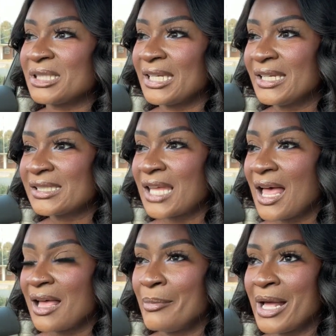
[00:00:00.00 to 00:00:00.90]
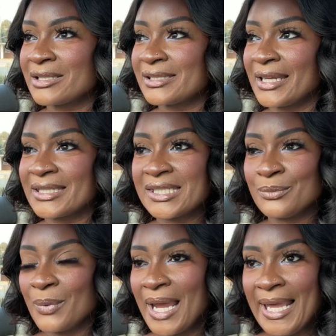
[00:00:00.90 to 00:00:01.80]
TikTok about Sexy
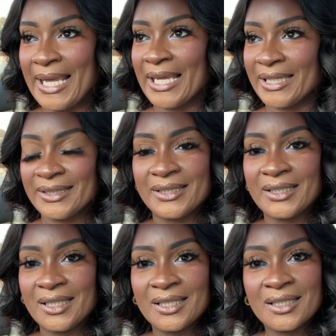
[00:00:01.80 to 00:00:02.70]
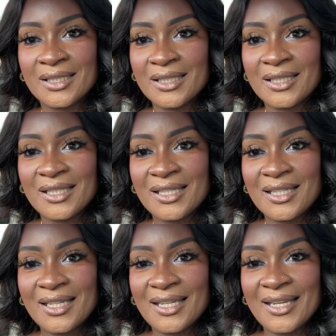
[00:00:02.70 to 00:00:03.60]
Red
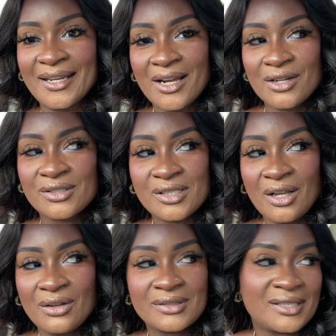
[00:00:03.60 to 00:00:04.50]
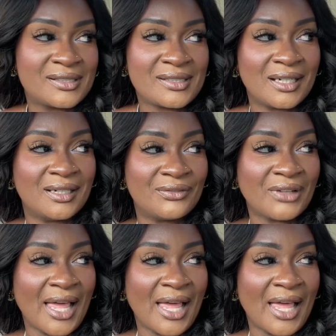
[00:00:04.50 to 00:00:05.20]
and her songs and stuff.